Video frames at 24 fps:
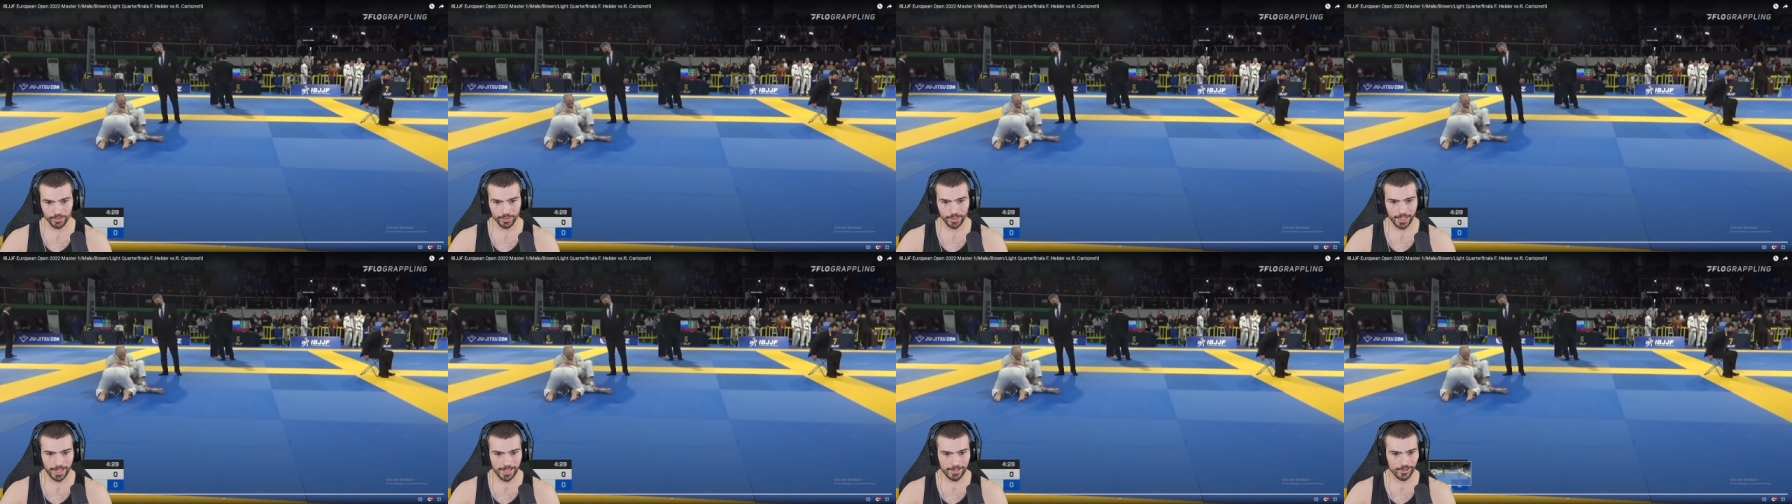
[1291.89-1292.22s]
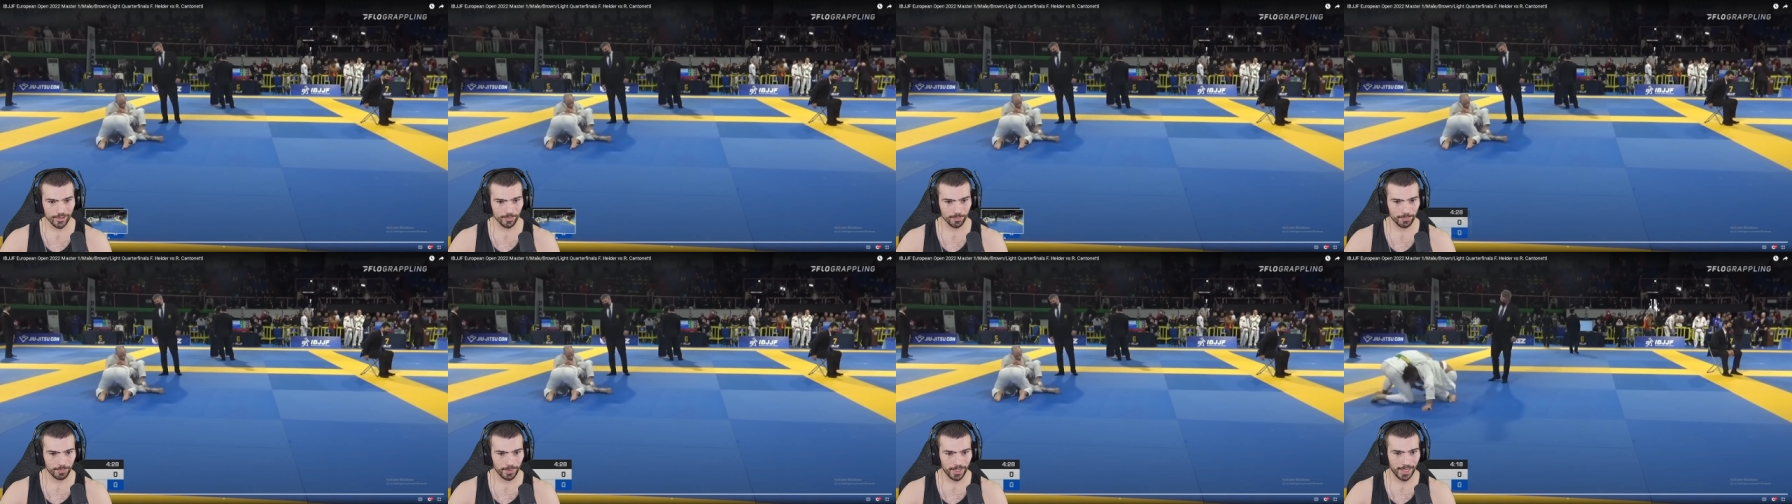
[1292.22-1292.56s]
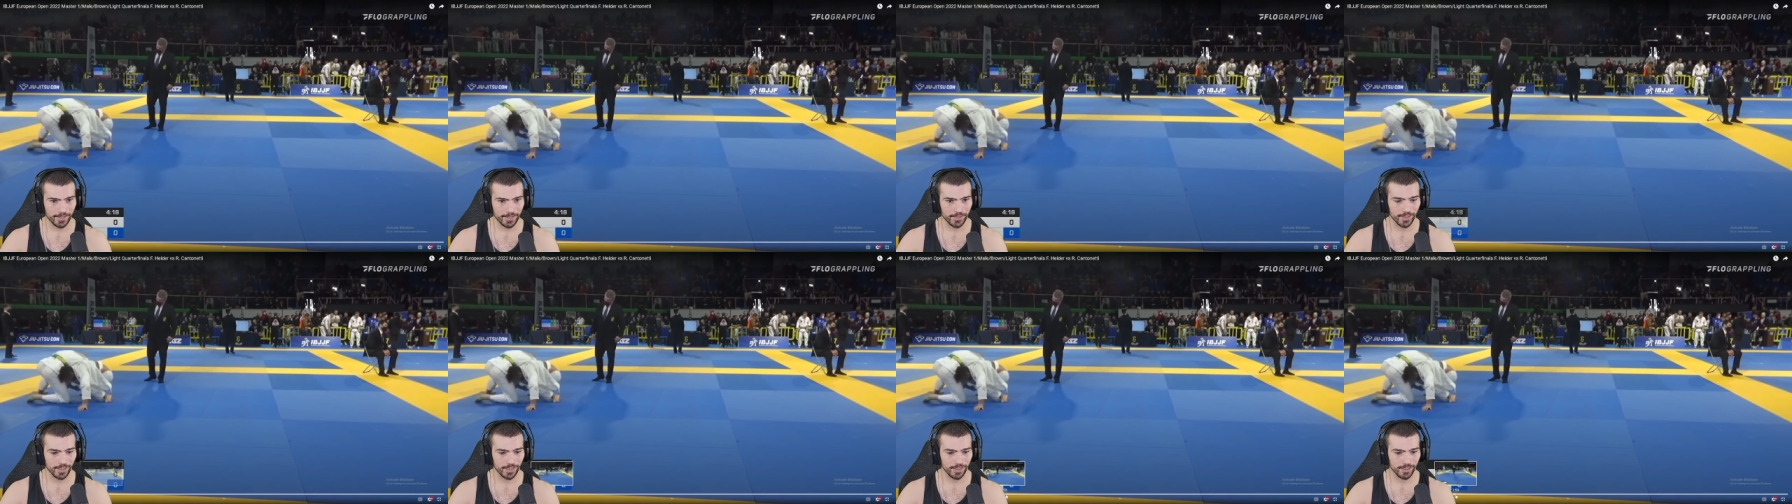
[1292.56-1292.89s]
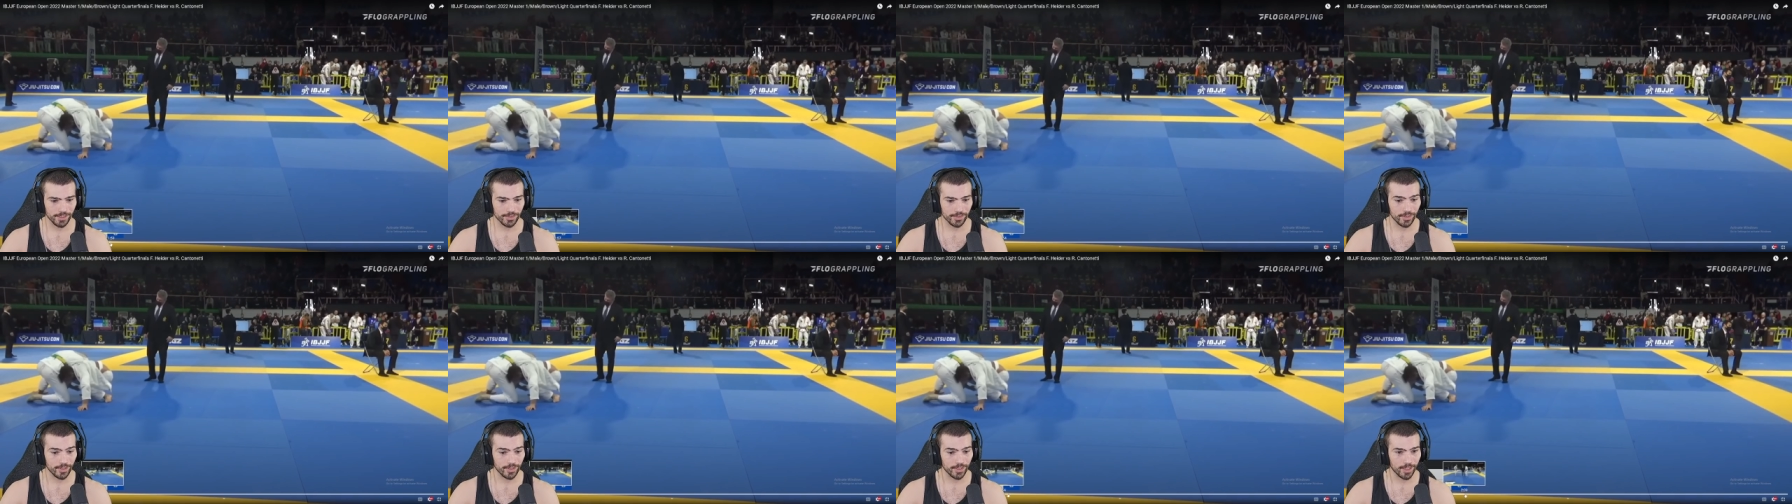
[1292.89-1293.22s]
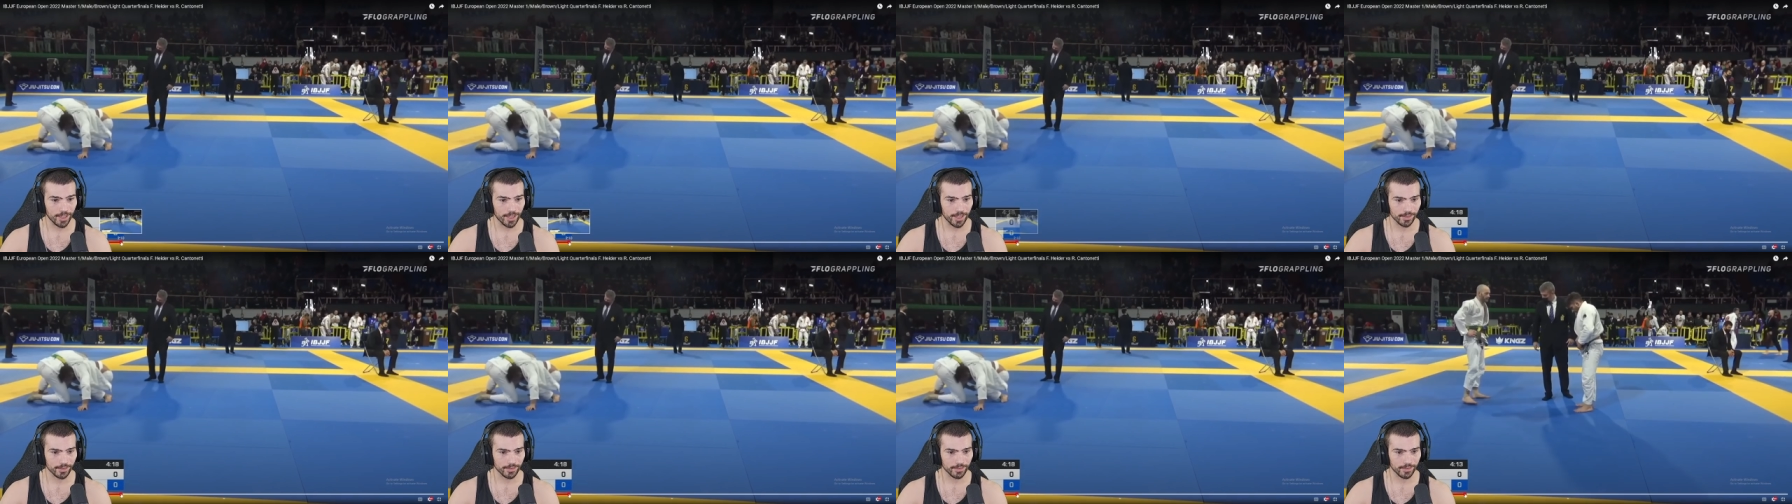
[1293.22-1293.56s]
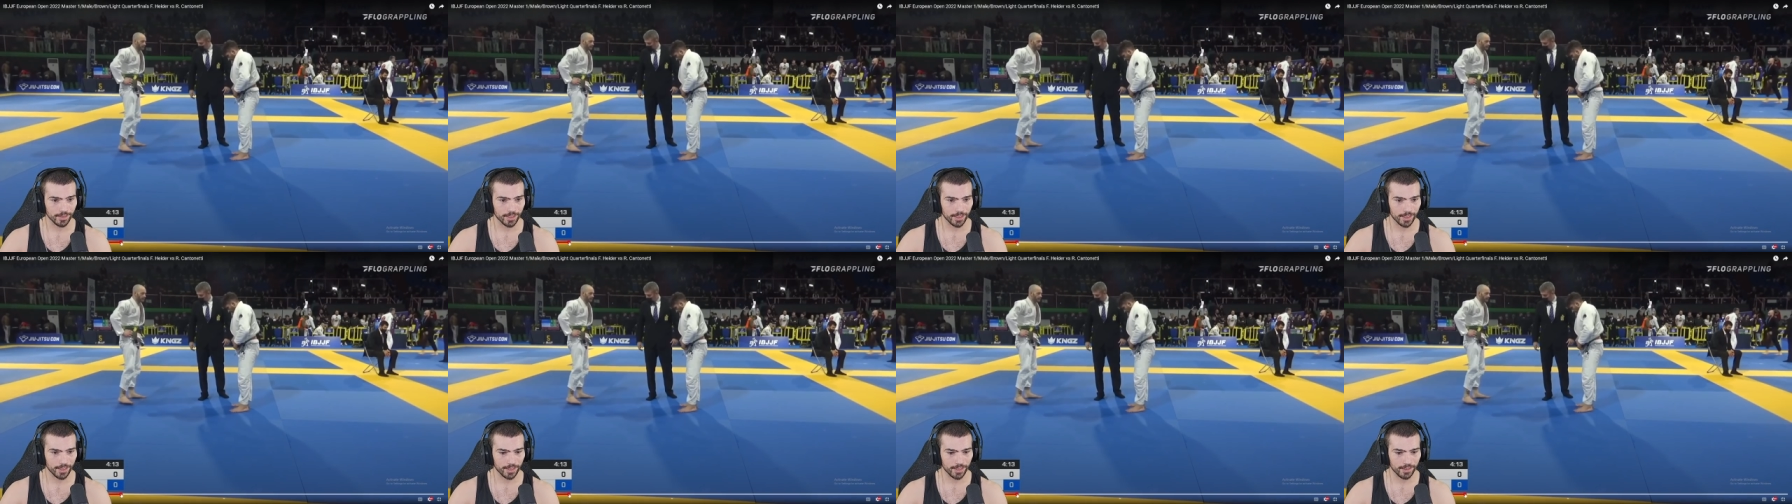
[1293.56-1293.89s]
lasso passing is not
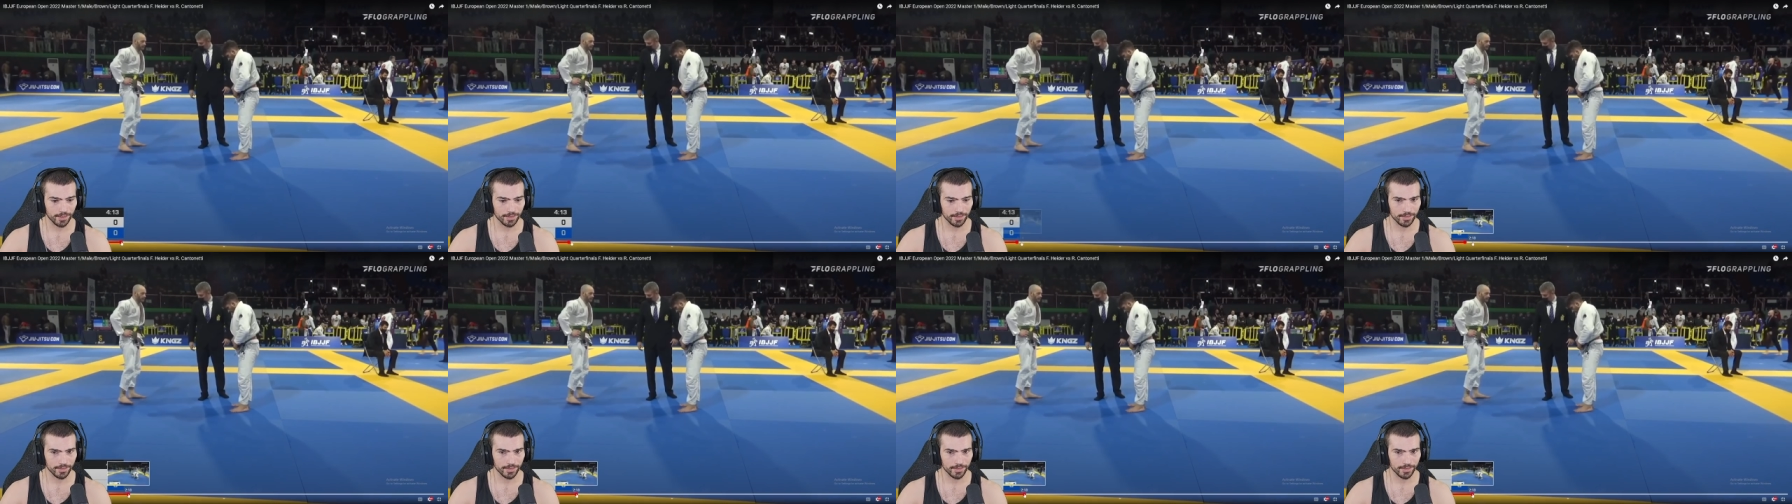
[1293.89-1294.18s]
uh,